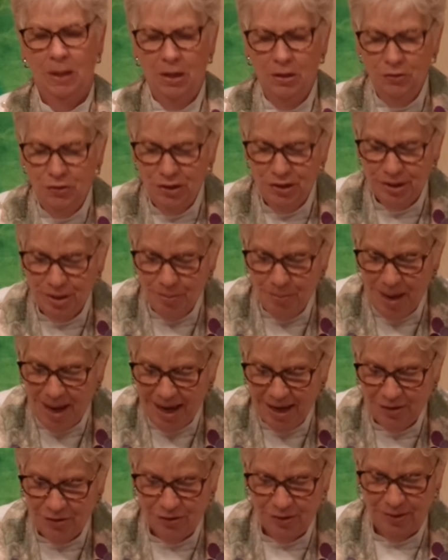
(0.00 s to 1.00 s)
Just
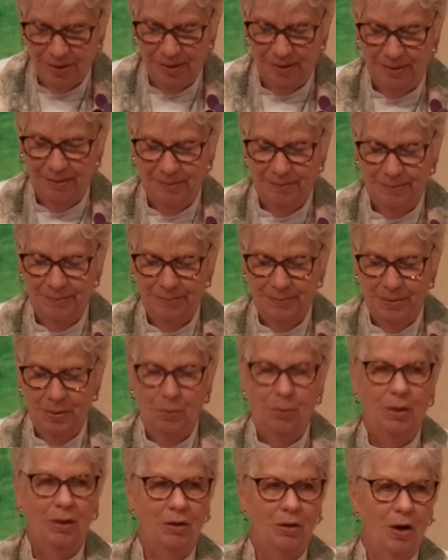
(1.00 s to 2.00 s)
imagine
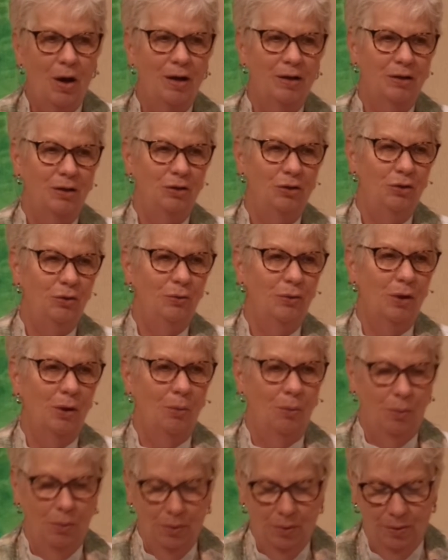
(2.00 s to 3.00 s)
what God can do in our
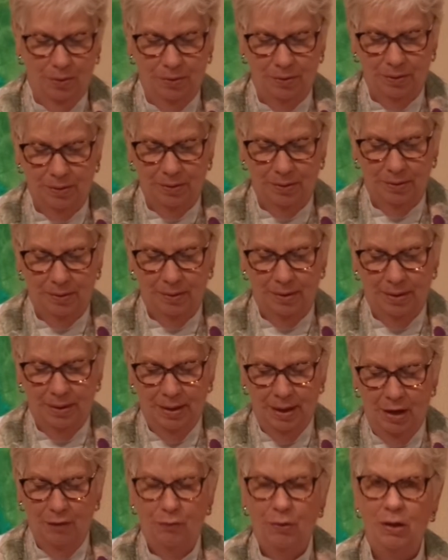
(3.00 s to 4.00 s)
world
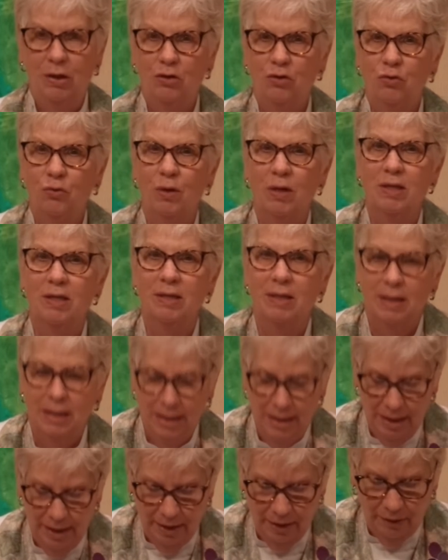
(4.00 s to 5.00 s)
if we could trust and
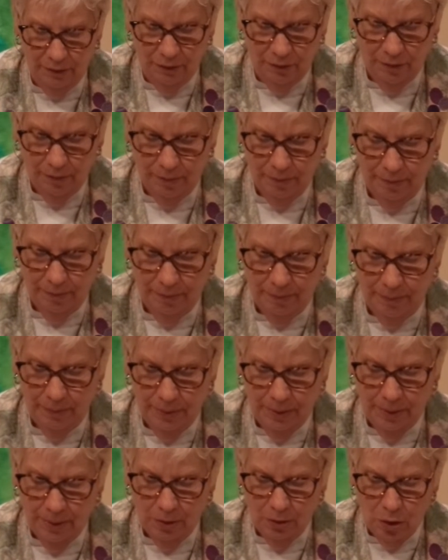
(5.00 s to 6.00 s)
give.
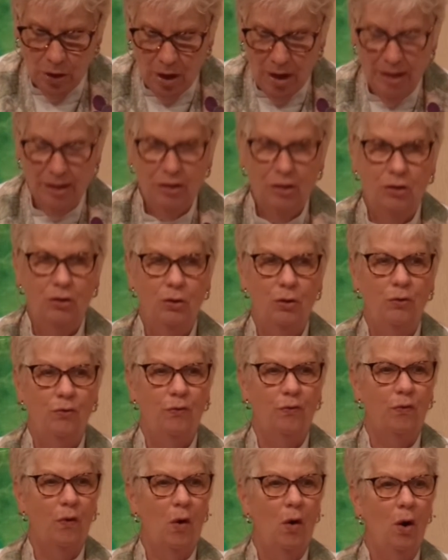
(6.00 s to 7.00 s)
God could do
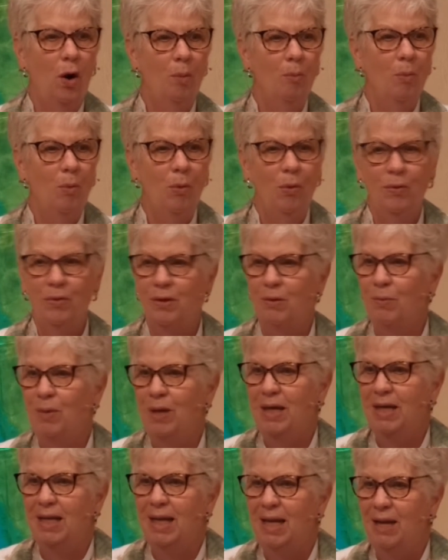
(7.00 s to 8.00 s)
far more than we
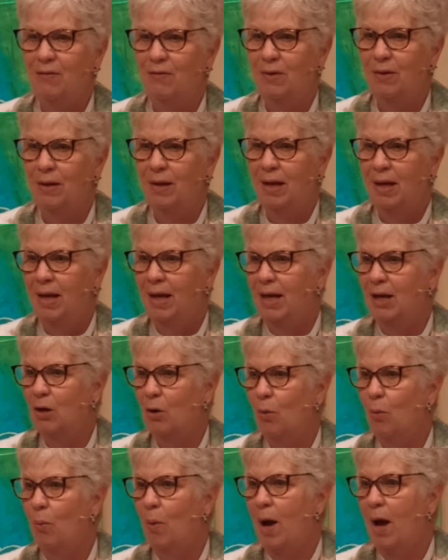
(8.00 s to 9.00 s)
can even in
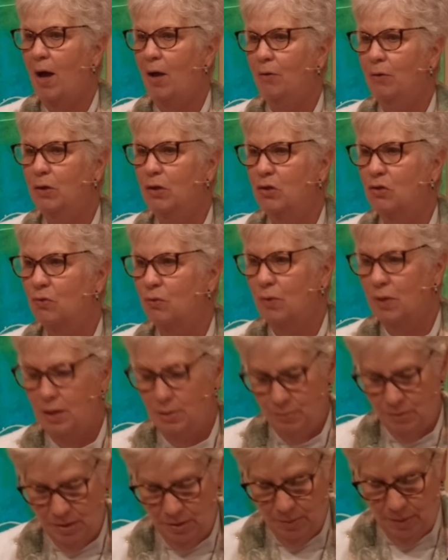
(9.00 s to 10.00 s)
our wildest
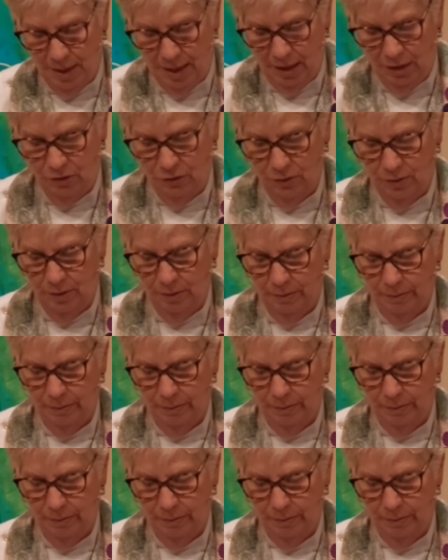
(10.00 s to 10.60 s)
dreams imagine.